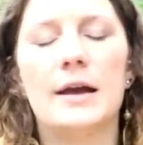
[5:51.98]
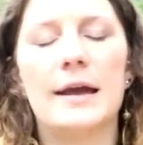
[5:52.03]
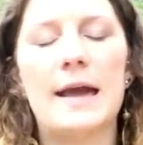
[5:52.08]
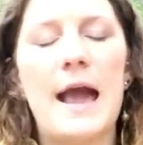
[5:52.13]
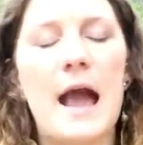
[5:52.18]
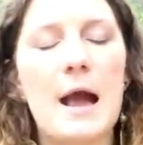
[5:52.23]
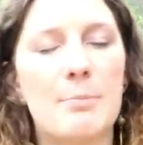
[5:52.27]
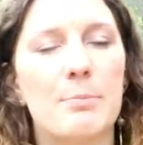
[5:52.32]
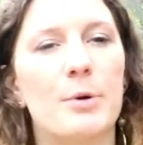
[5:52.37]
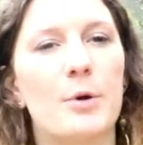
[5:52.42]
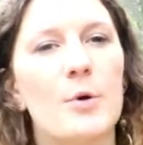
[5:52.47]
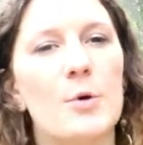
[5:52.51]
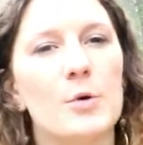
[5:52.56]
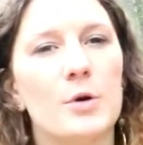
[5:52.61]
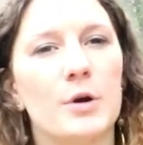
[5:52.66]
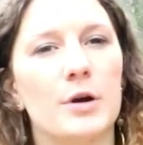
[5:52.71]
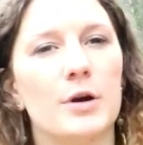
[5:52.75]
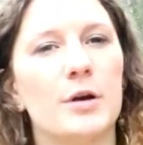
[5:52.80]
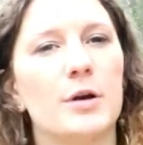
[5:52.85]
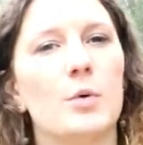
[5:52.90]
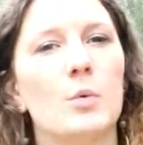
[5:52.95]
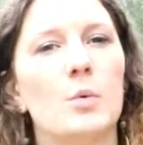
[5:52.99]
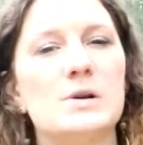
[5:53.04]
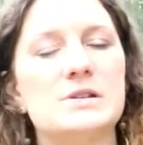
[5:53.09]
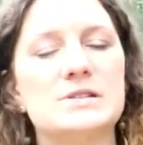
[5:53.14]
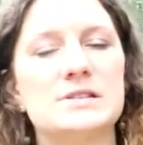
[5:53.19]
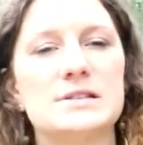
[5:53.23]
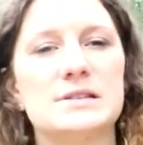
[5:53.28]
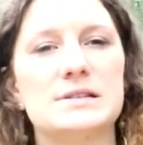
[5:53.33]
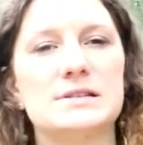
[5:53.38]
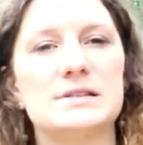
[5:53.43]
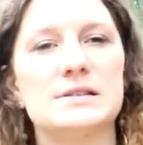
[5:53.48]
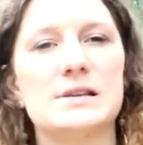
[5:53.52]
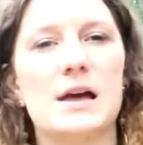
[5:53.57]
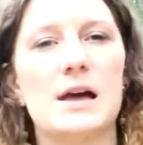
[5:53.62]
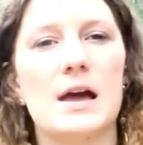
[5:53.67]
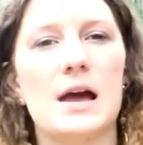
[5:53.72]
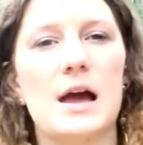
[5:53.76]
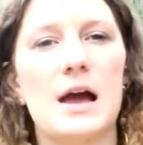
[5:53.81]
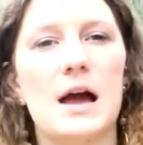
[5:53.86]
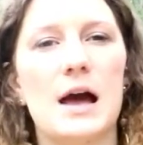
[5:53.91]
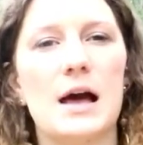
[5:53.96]
Capricorn, which is
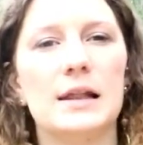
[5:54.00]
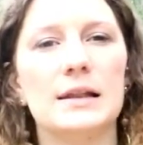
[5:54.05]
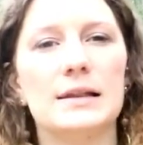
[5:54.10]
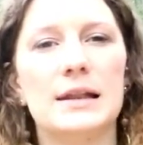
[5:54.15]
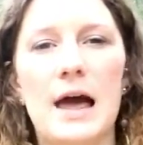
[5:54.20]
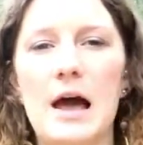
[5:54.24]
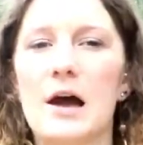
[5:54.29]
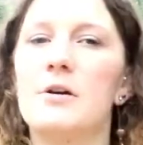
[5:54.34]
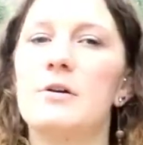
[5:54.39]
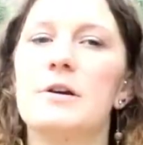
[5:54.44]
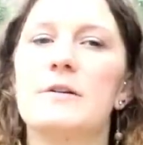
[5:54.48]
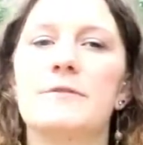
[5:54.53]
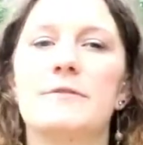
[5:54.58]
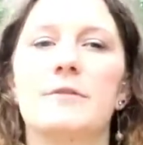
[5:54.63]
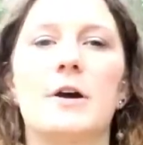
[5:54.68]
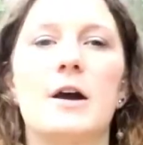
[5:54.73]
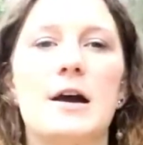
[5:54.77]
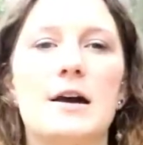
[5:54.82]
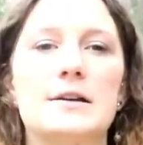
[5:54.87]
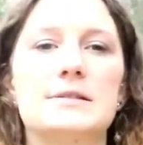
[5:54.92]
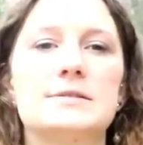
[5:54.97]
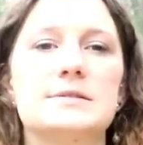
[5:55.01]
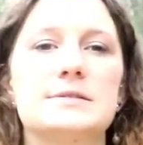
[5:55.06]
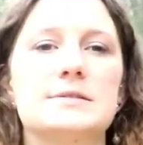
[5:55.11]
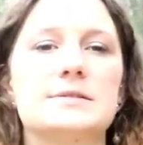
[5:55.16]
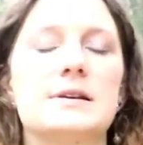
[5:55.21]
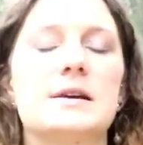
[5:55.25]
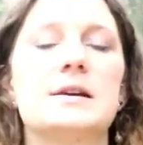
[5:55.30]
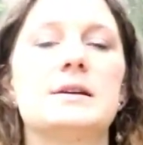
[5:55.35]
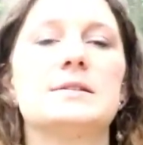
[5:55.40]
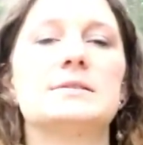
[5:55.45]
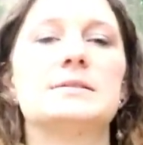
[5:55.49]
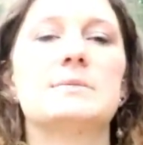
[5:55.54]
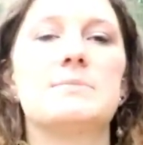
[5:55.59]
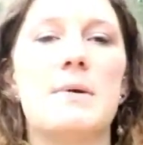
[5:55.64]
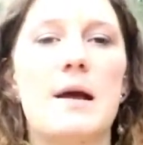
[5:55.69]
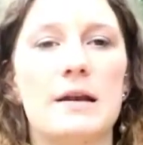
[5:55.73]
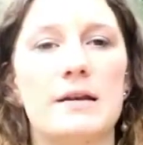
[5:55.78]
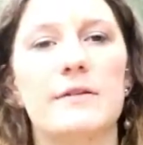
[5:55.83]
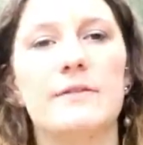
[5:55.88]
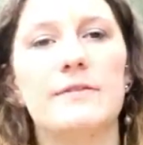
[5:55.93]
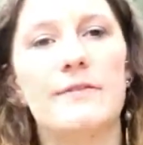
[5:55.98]
allowing for us to
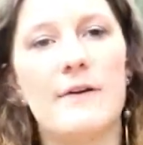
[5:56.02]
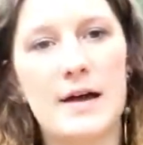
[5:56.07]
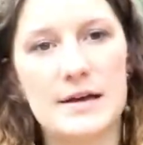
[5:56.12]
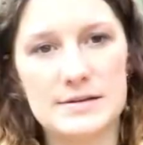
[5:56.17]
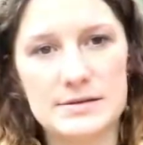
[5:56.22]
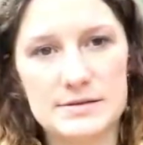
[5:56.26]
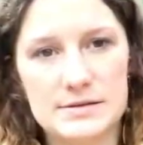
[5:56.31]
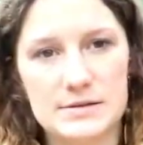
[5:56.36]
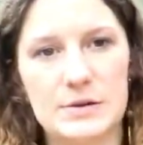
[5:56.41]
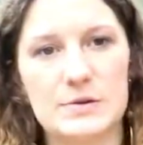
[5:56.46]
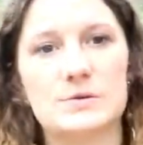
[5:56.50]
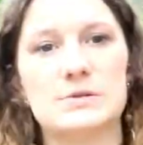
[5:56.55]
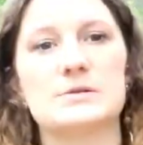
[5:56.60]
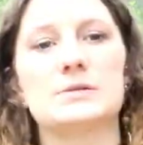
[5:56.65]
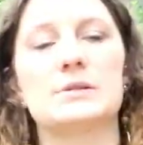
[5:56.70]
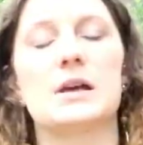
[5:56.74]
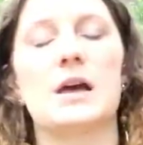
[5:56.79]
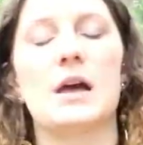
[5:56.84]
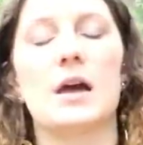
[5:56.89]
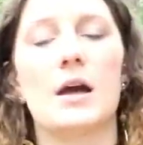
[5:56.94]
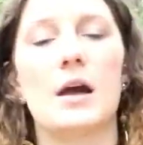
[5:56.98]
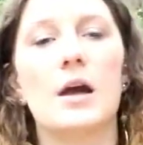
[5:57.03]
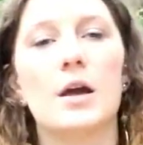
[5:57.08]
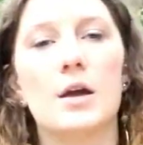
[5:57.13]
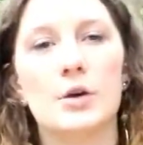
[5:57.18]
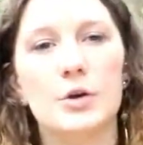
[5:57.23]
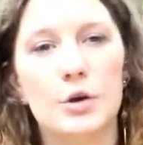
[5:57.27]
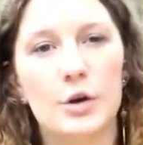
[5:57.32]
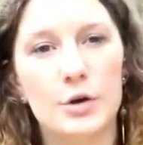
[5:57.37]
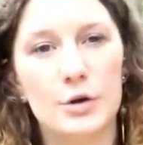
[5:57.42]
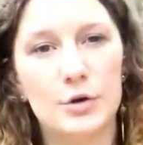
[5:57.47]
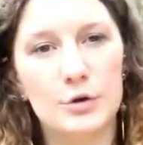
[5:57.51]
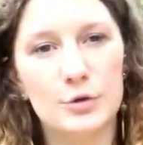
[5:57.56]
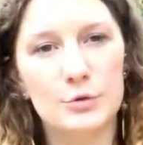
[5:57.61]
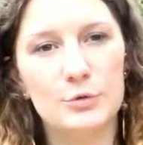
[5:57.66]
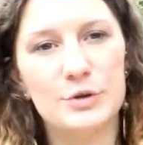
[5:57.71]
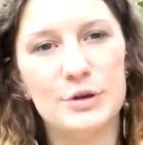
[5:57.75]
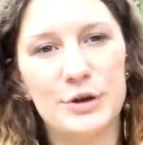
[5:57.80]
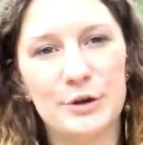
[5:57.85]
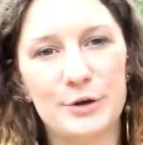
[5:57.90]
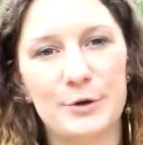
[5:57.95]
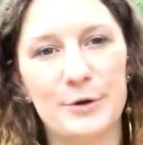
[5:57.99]
manifest those new
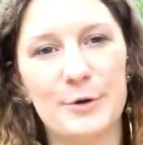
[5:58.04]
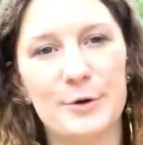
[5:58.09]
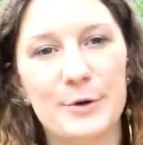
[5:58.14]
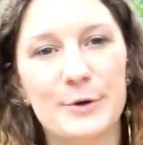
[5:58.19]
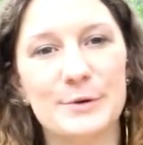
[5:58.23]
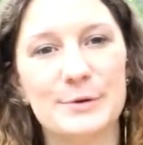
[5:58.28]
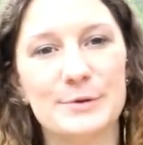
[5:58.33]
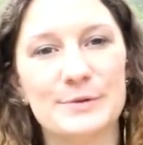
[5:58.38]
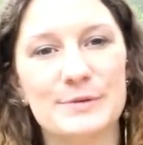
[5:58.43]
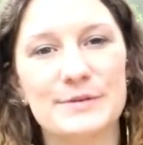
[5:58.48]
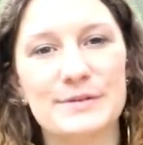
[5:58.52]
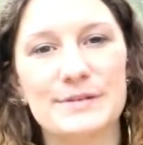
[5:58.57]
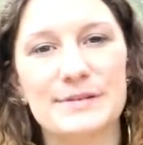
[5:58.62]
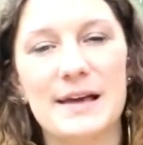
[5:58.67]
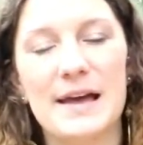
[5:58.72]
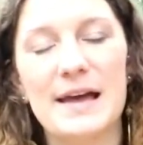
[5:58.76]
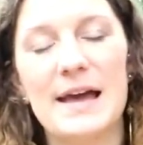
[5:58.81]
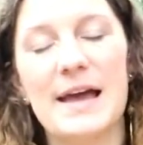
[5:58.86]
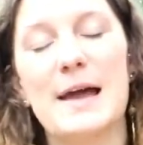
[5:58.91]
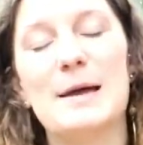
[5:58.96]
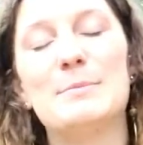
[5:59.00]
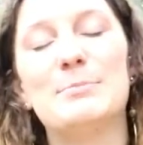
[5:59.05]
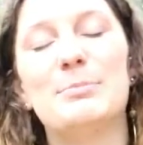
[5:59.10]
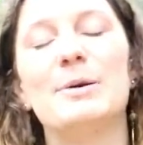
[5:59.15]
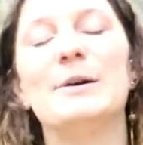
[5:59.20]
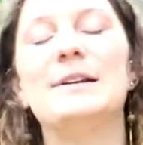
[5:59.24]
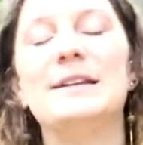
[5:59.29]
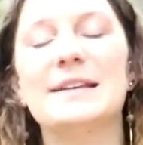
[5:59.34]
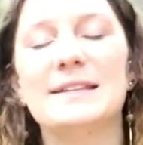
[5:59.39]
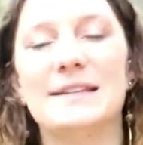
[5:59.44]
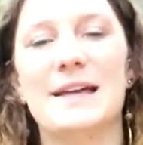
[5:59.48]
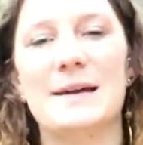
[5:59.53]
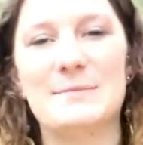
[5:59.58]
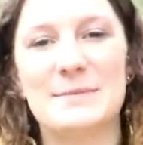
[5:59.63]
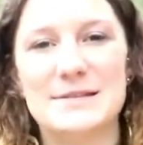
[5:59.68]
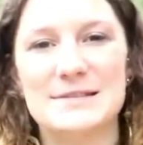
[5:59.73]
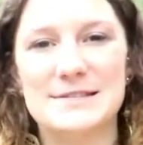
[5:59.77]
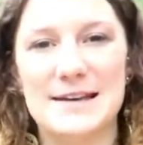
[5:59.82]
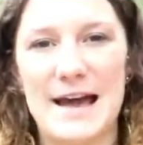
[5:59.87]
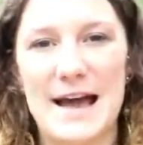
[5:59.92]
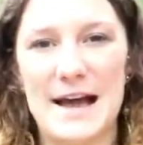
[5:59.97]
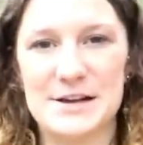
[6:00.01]
year goals and putting them
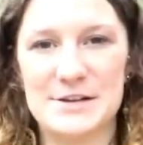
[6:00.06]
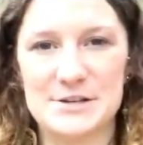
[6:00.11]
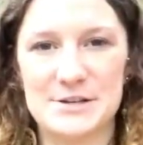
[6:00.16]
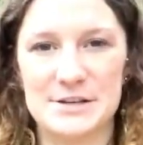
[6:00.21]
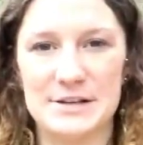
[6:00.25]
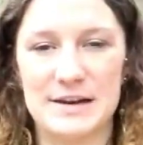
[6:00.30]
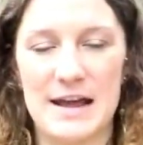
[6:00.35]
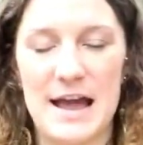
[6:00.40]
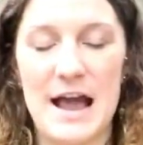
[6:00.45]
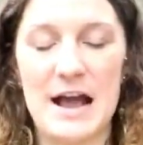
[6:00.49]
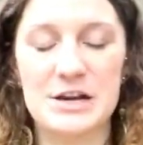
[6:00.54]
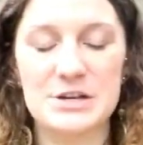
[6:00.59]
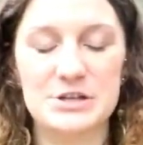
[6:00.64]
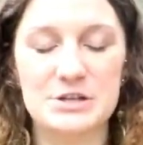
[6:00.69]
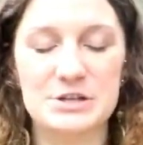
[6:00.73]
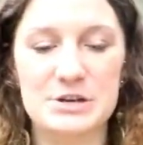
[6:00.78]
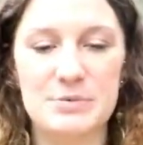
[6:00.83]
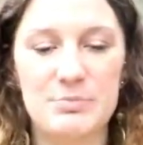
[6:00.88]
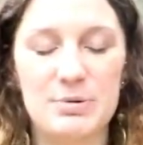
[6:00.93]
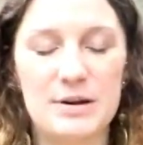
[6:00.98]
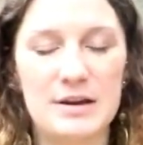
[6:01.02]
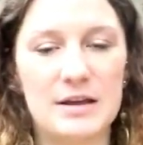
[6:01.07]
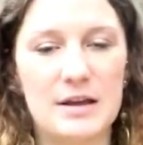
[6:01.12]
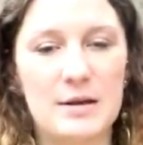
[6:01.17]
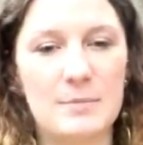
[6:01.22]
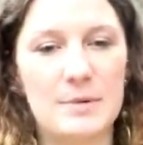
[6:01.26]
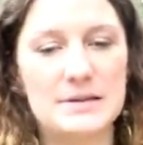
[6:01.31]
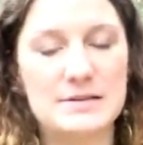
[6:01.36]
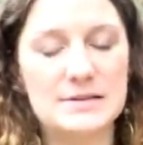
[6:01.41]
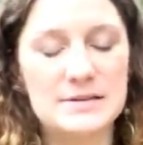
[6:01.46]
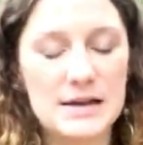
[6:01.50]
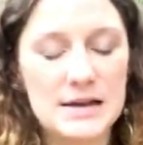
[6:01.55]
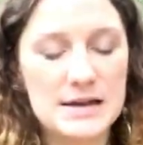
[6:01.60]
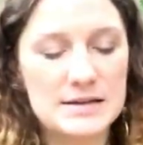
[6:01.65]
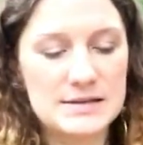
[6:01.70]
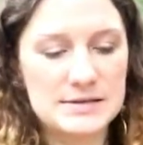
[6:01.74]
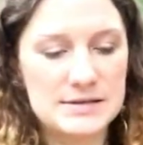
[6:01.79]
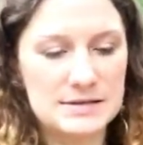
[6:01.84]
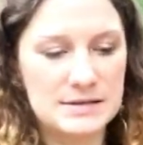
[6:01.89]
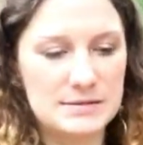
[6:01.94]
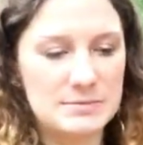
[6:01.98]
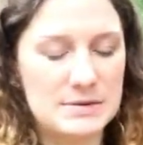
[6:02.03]
into action, actually putting them
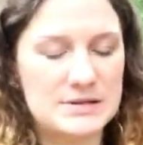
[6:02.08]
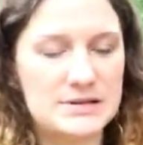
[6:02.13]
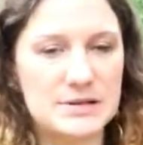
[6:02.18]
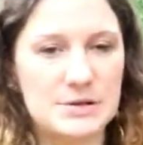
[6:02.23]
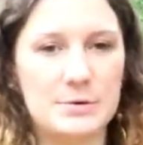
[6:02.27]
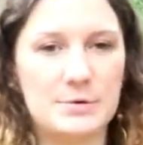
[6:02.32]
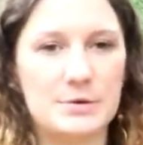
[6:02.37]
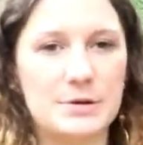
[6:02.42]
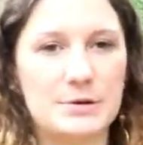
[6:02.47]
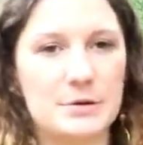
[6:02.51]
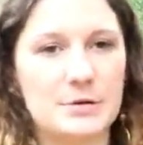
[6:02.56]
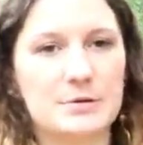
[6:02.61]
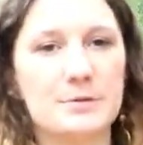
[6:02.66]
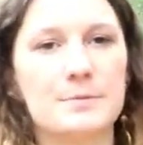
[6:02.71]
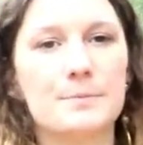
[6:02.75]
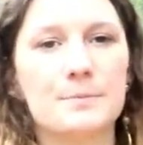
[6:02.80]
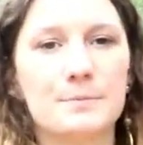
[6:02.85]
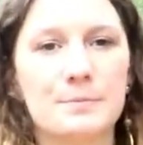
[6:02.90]
into the material.